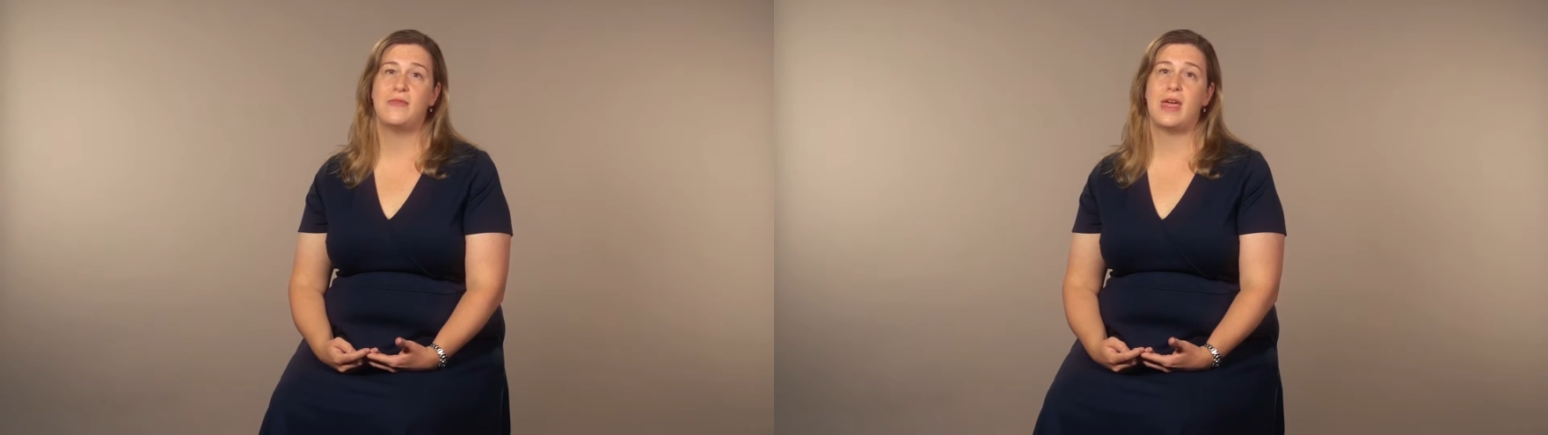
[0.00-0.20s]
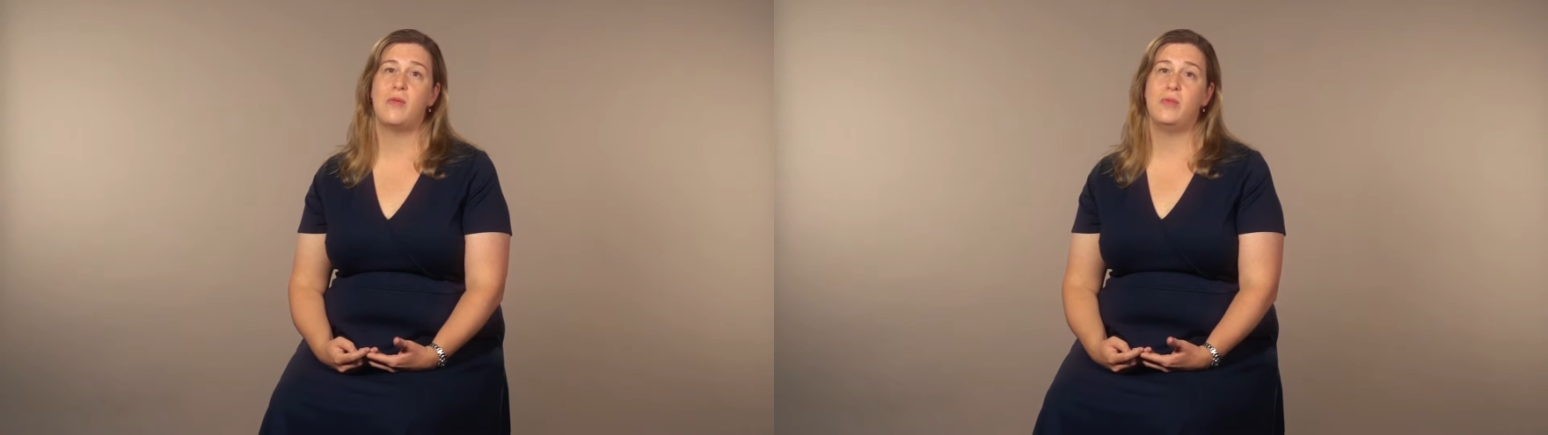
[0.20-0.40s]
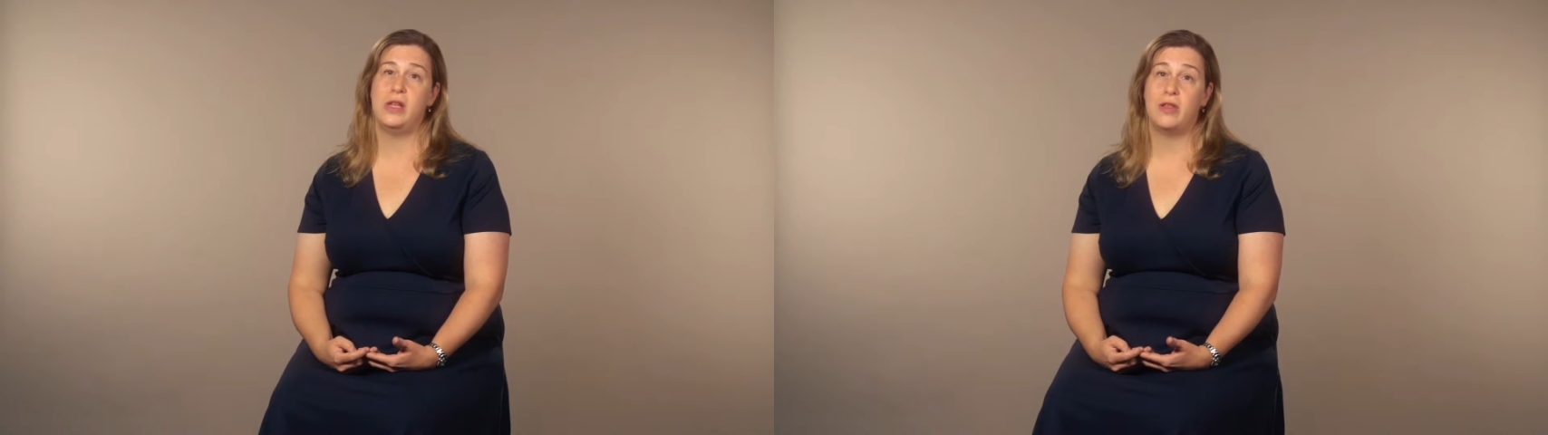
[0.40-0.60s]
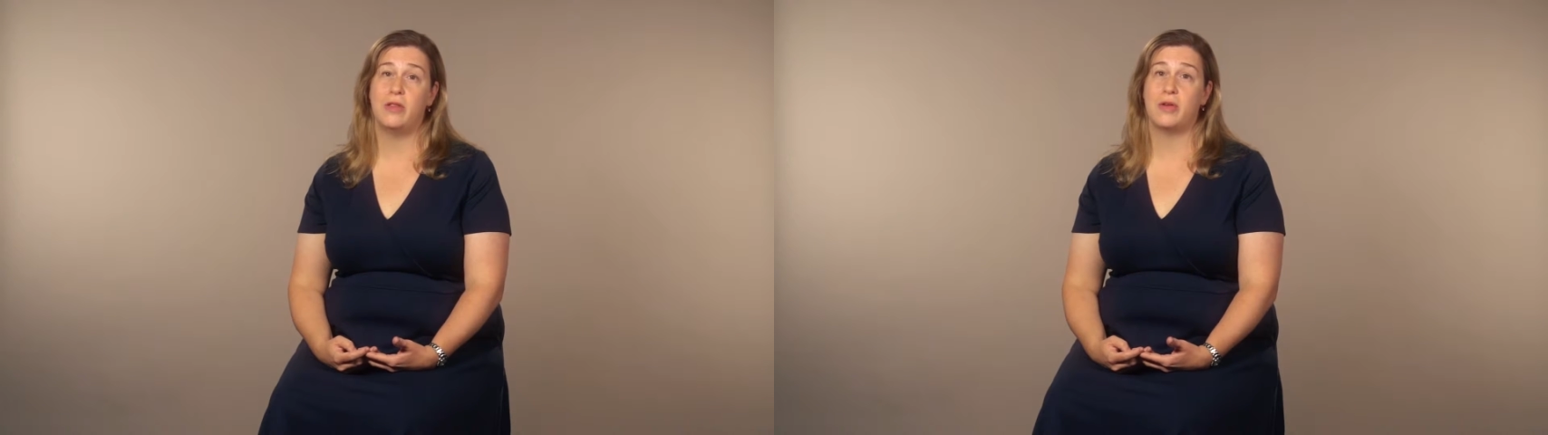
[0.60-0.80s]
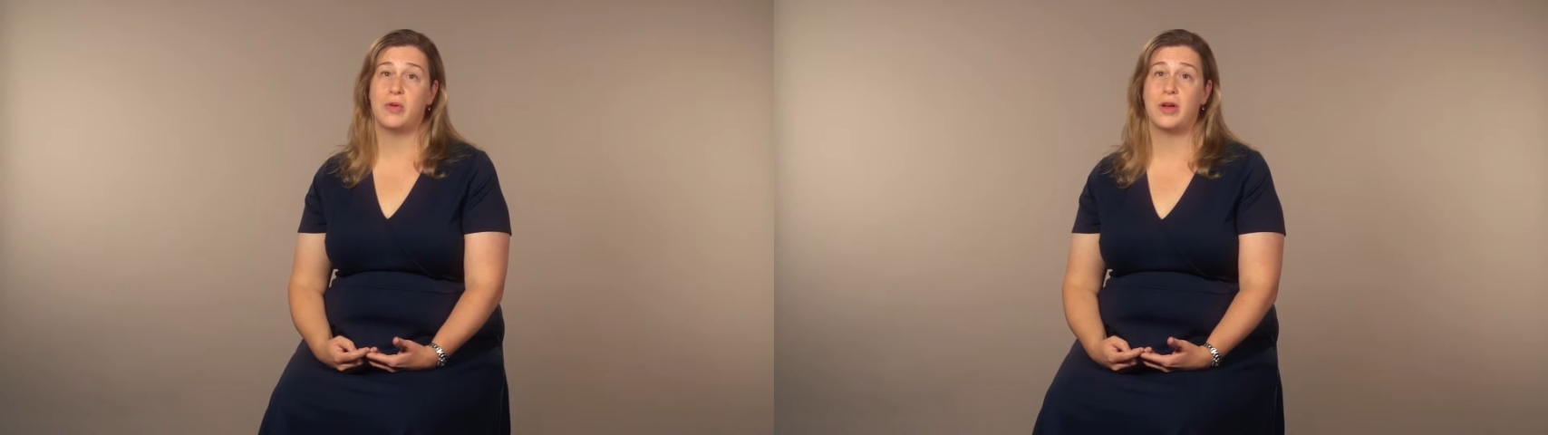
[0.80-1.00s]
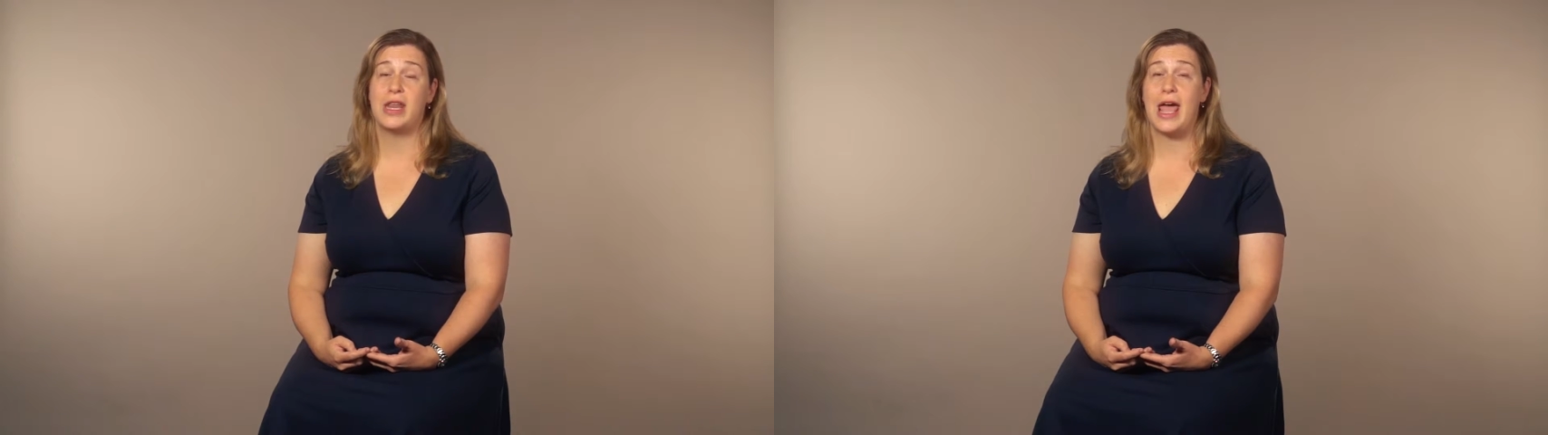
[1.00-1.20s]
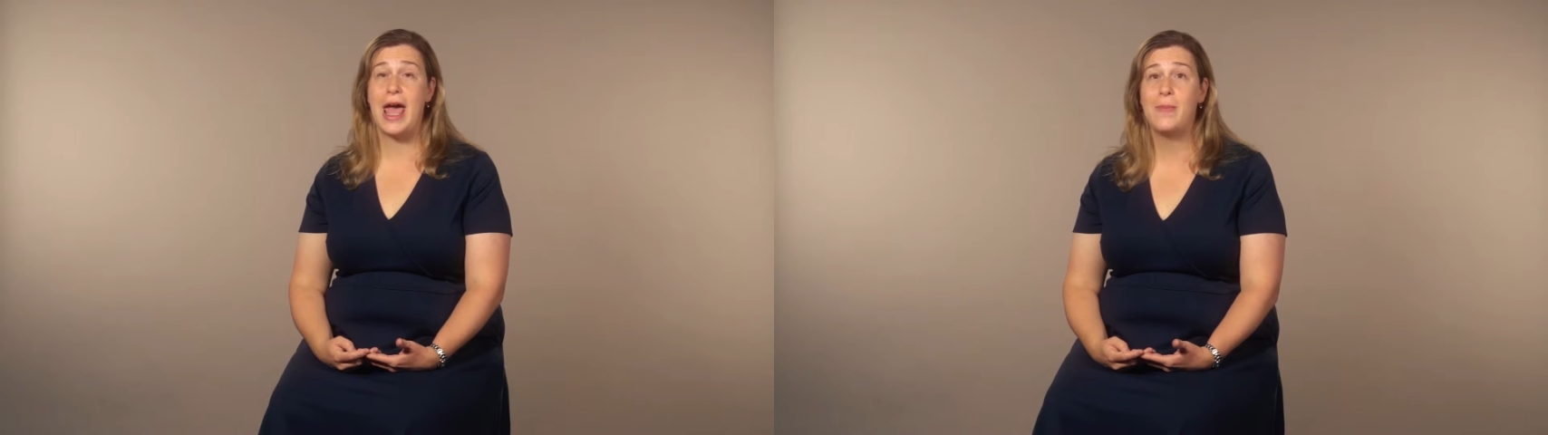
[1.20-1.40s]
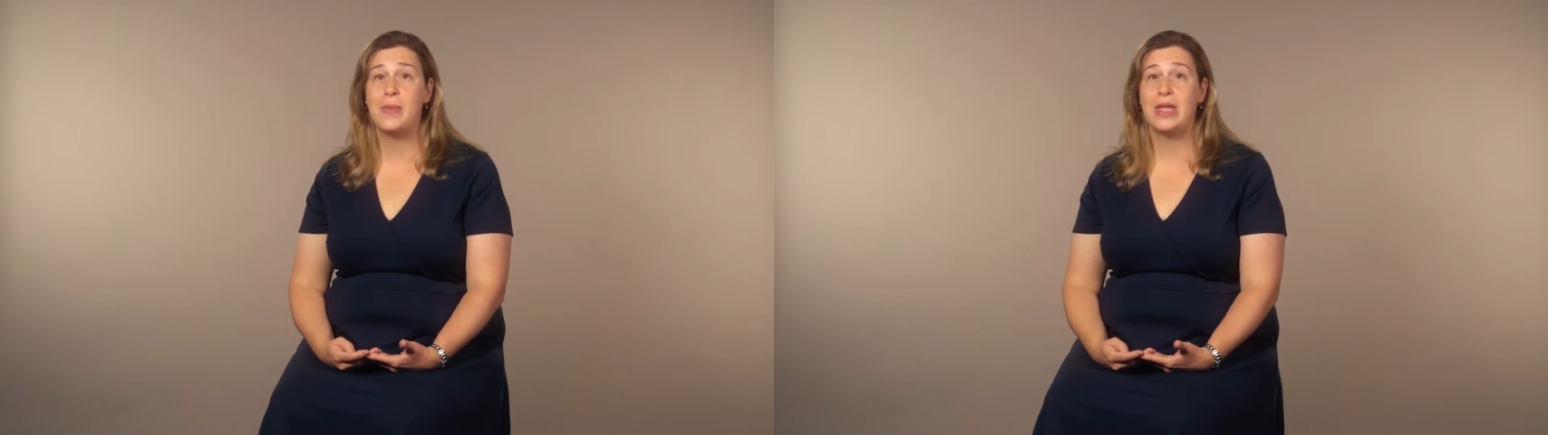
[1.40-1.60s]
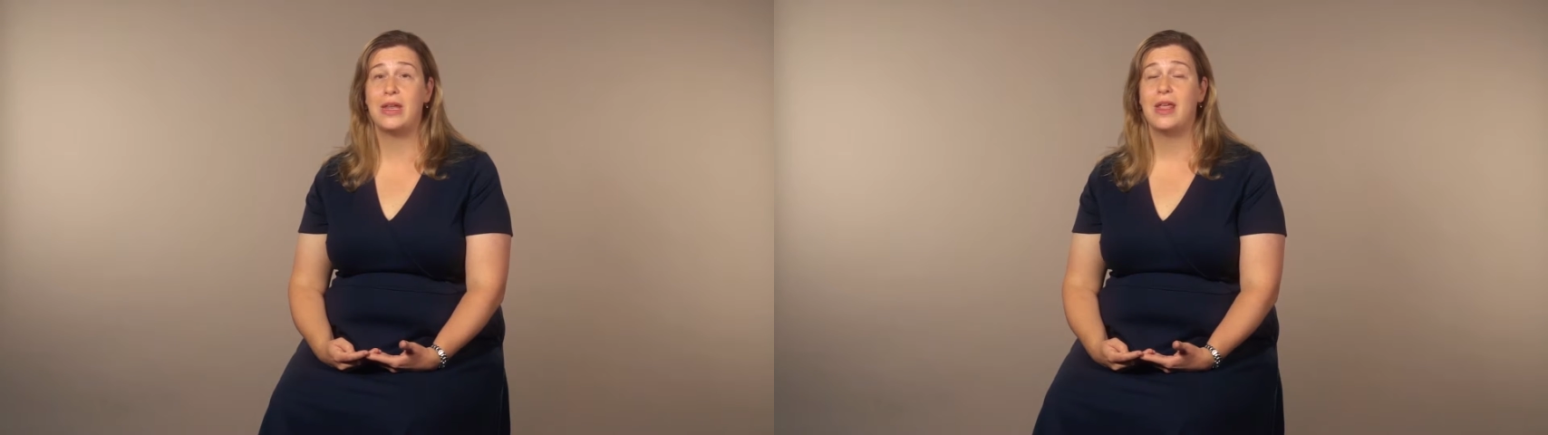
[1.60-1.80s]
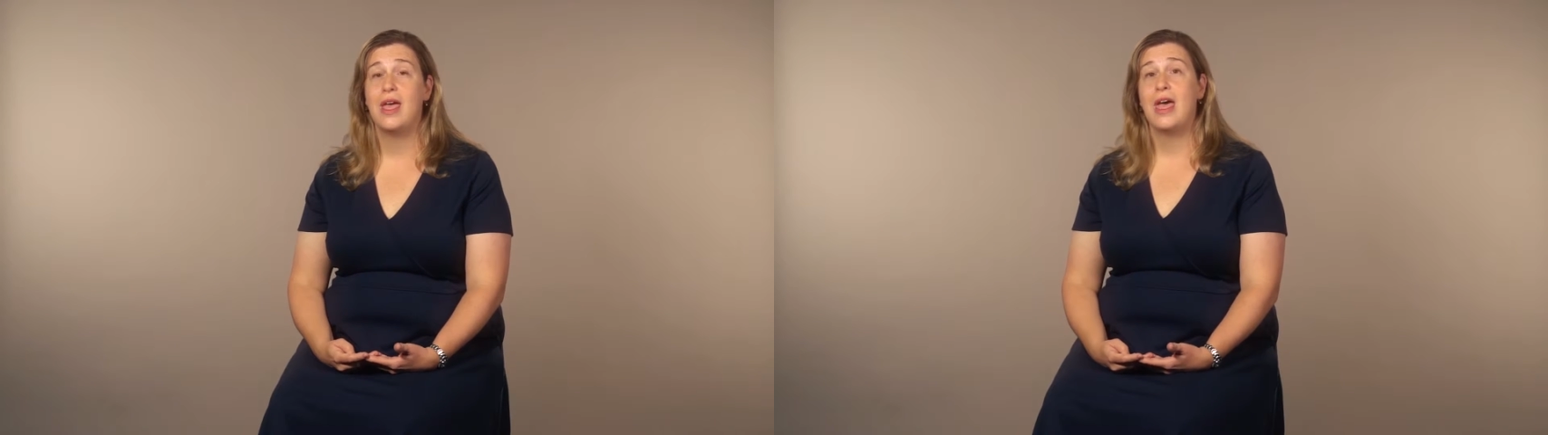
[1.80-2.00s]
that nuclear war could happen,